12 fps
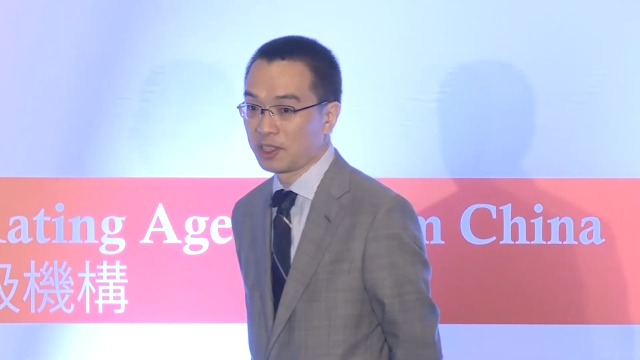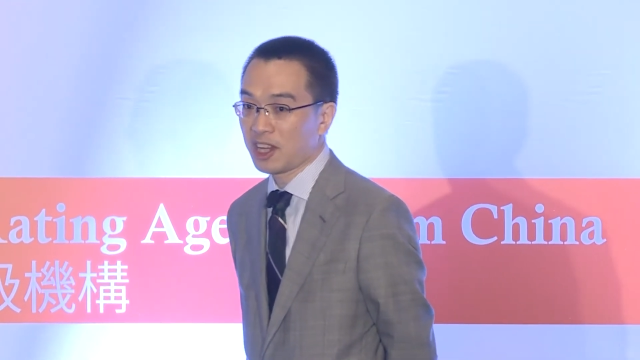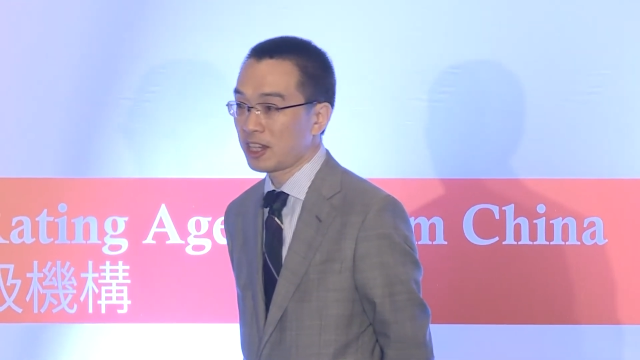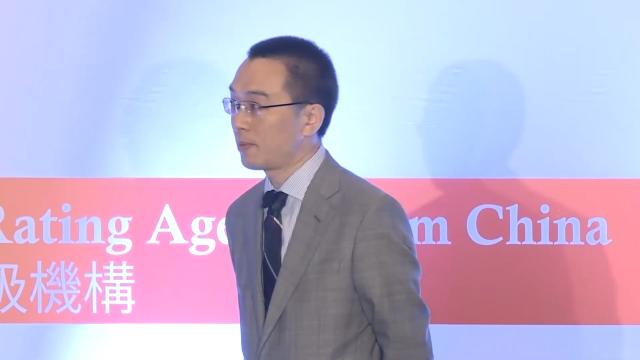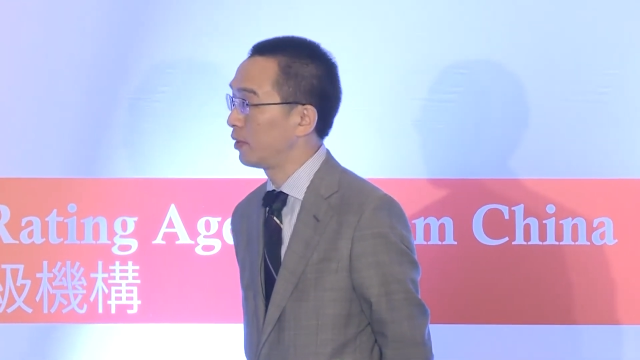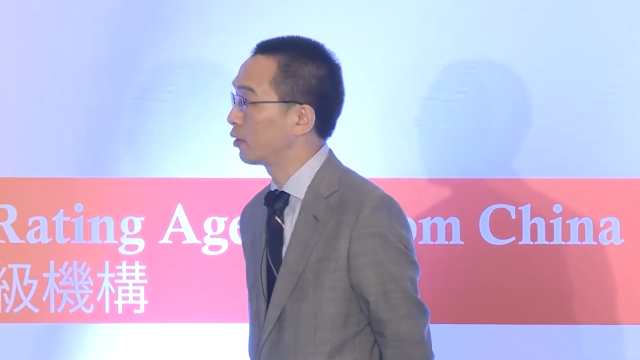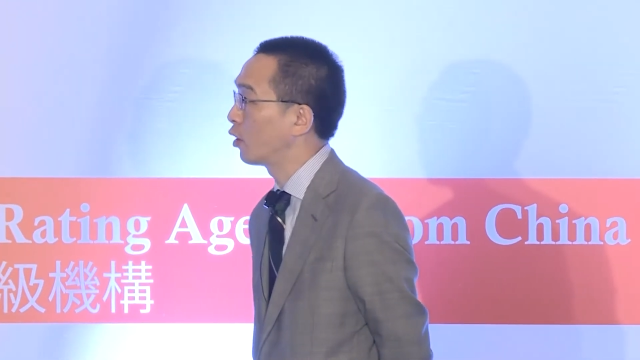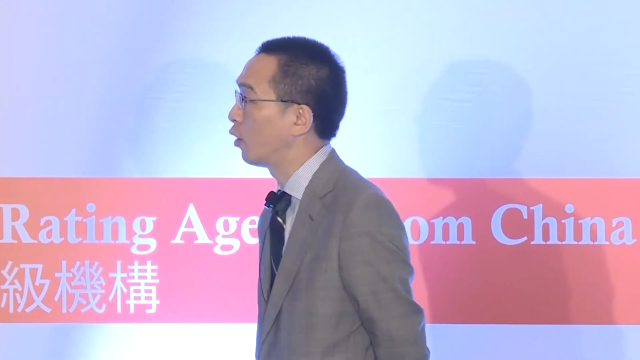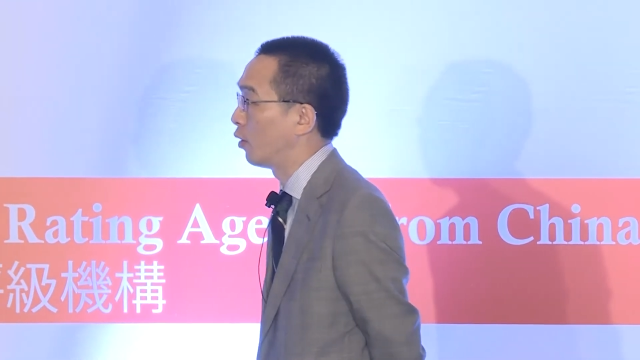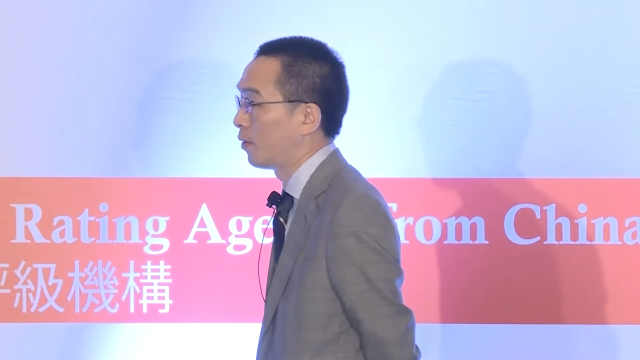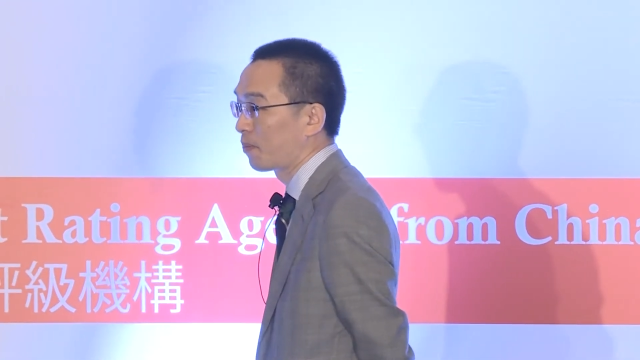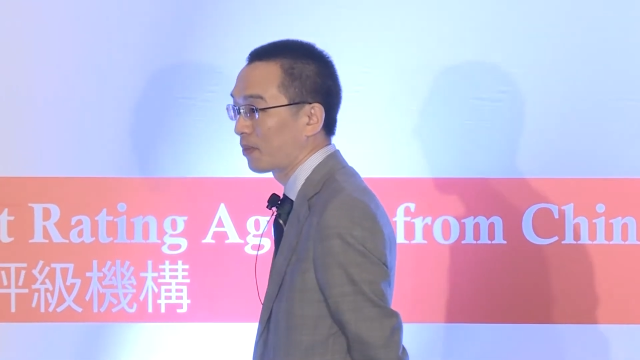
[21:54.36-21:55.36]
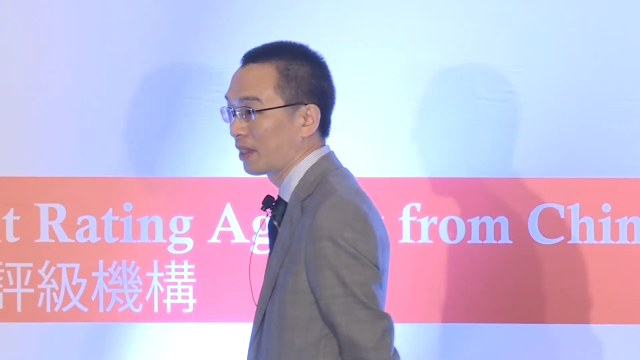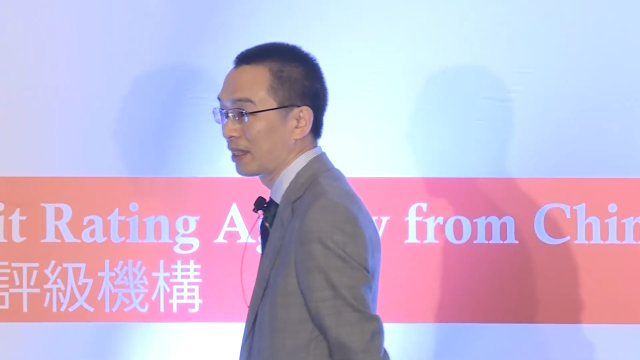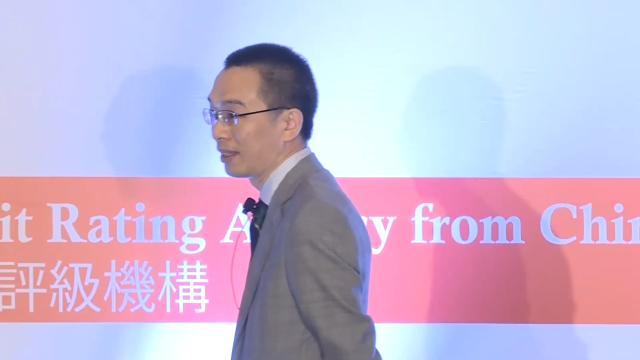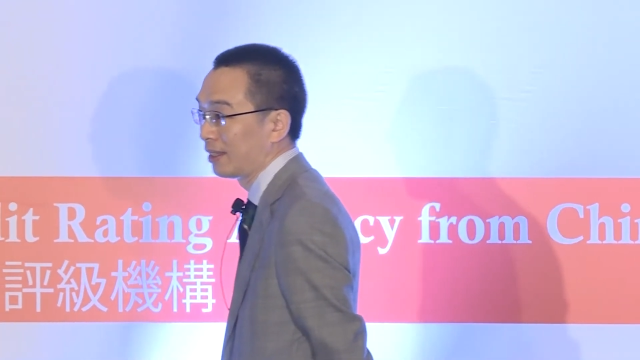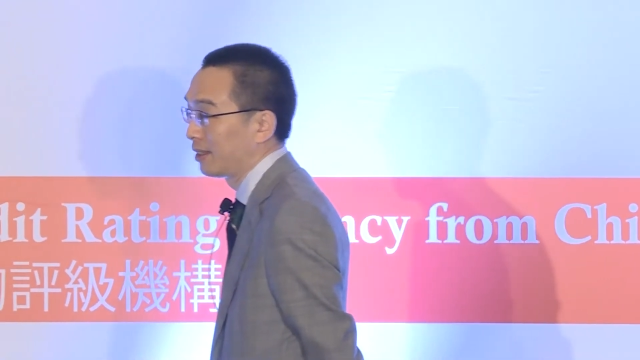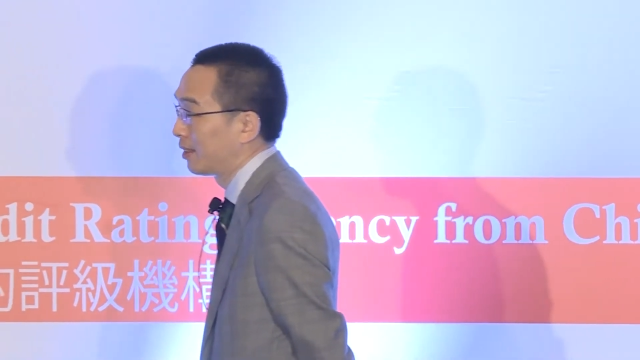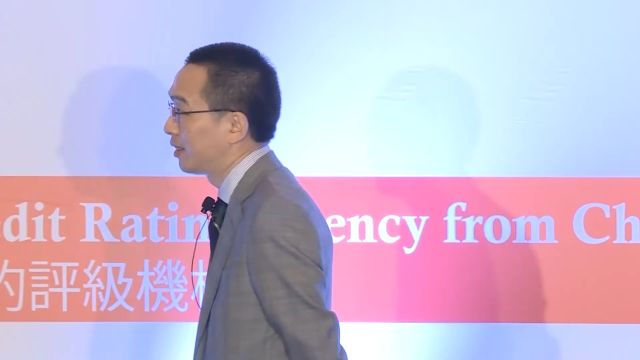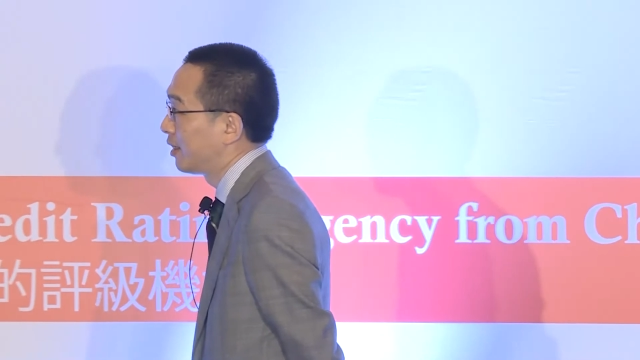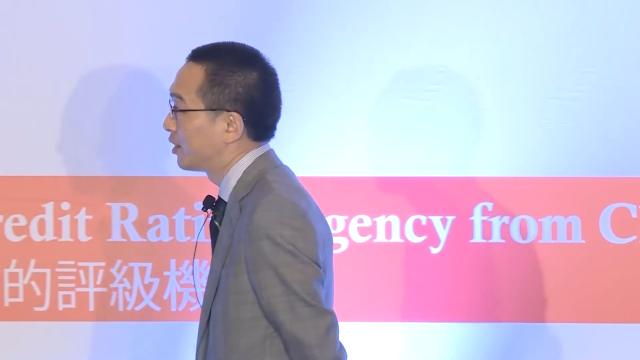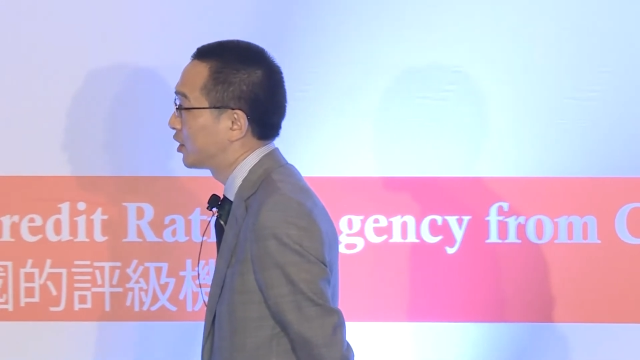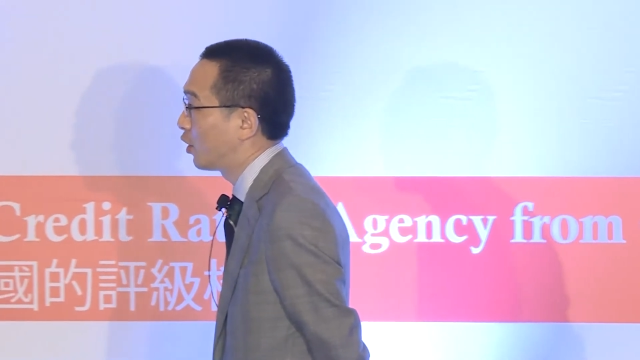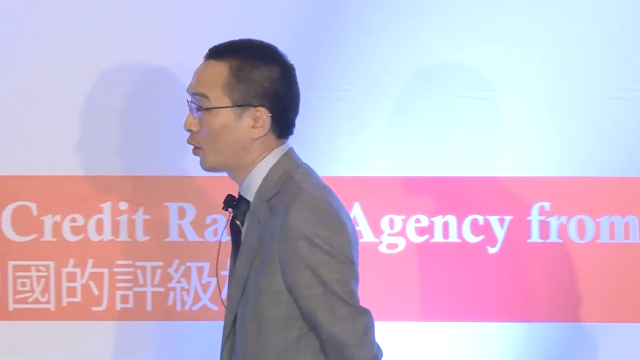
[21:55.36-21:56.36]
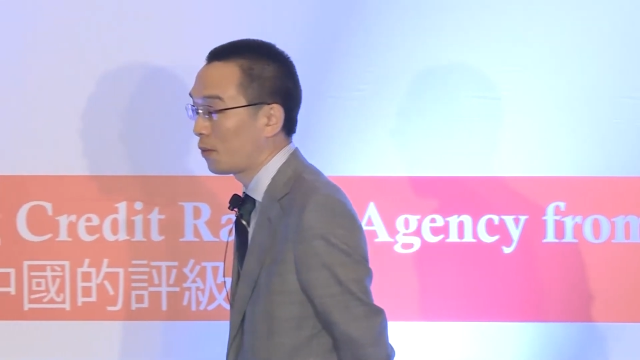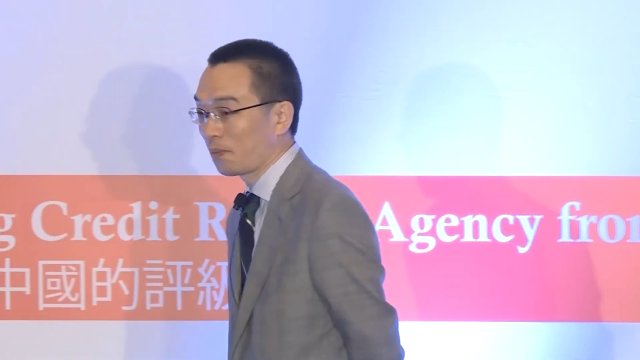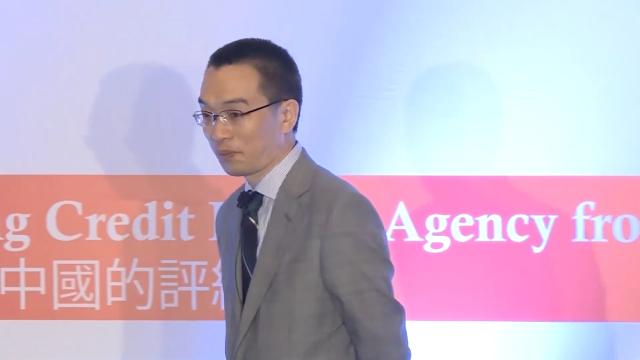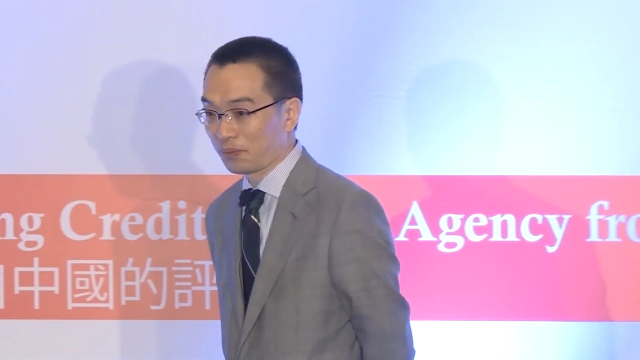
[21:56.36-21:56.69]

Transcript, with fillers: judgment call. So